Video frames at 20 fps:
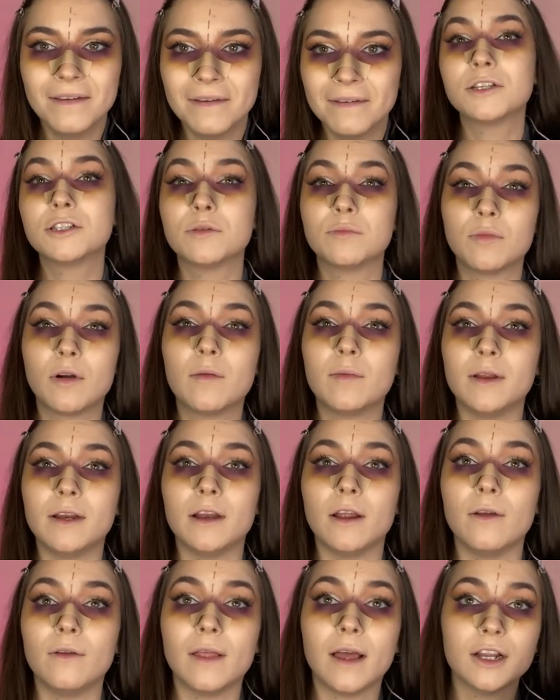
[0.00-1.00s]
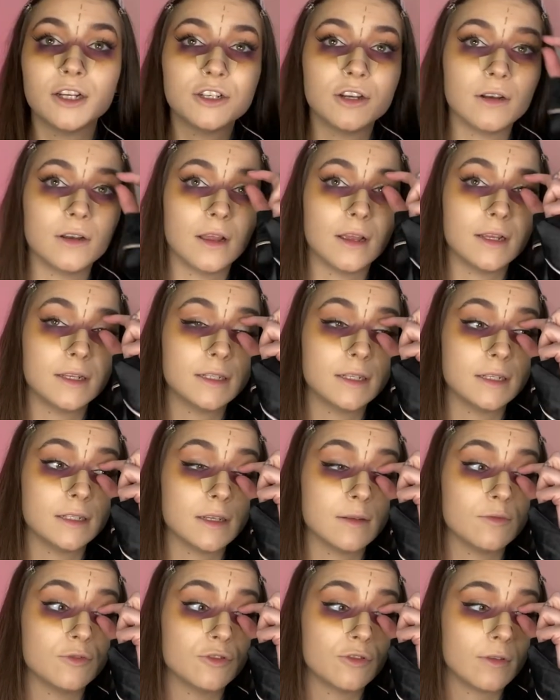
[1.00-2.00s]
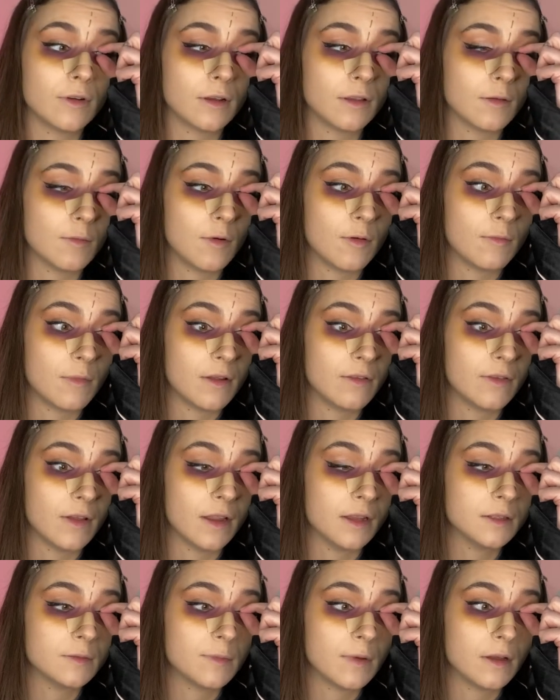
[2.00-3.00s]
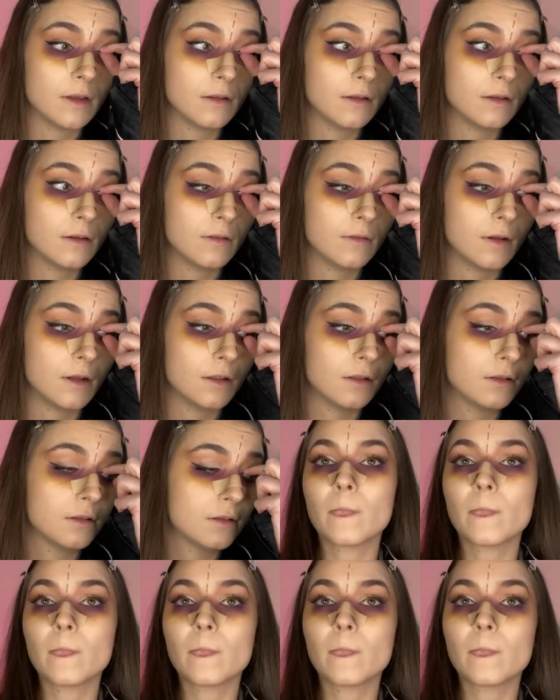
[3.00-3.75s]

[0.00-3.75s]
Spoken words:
Should probably know that, shouldn't I, since I'm drawing them on my face, but oh well.